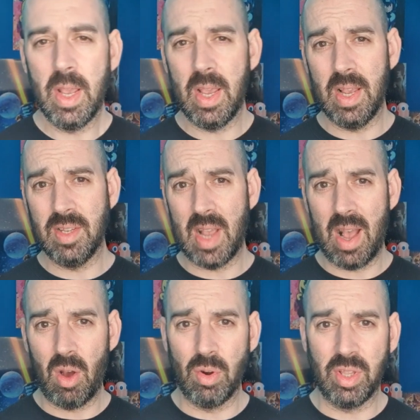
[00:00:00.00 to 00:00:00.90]
It is
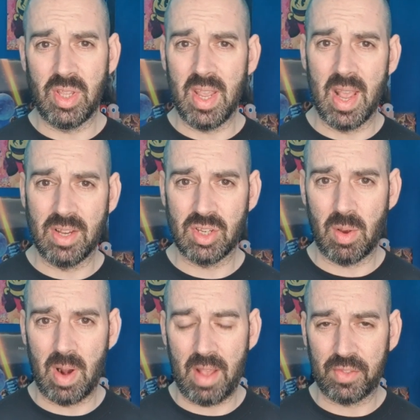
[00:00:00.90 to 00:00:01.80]
out on the DS,
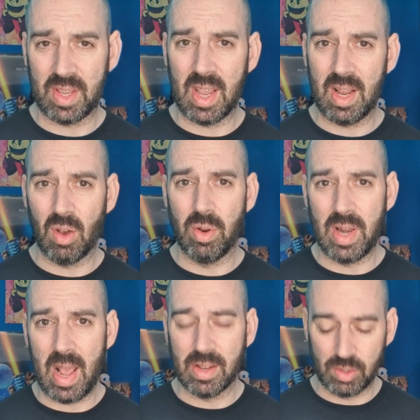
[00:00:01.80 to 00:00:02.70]
so I'll have to get it
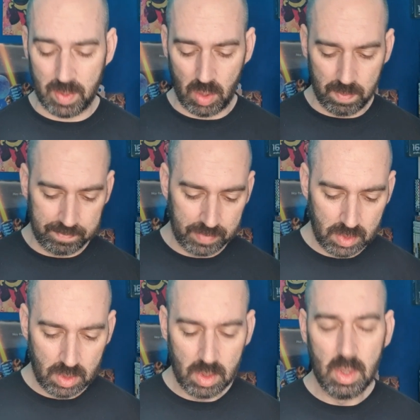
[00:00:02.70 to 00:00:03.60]
on that as well.
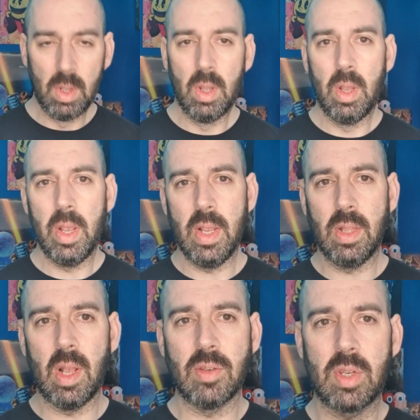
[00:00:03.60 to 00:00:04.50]

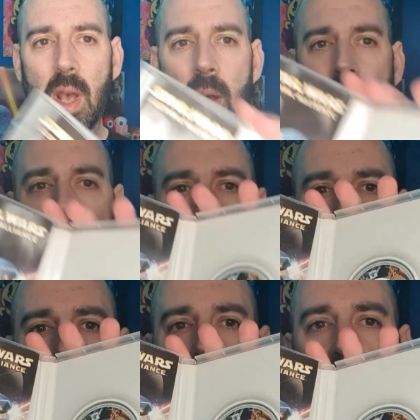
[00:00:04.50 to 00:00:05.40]
It does come
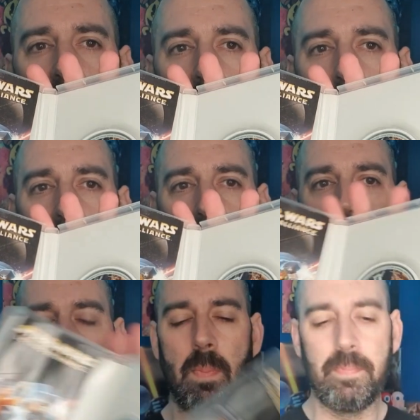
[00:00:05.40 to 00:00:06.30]
disc and
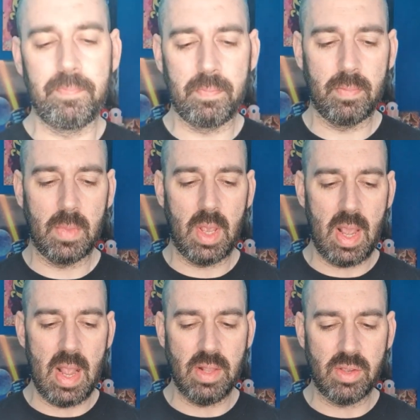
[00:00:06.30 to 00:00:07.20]
manual,
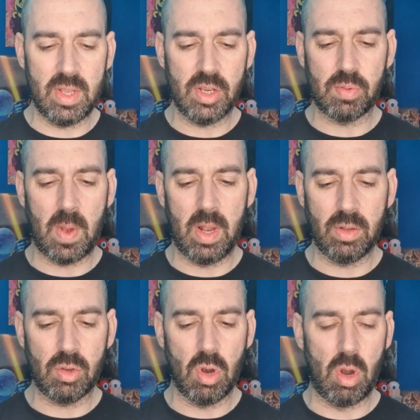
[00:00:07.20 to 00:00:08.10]
and this
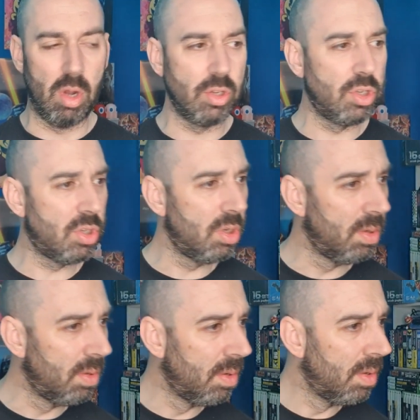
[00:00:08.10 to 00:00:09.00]
one cost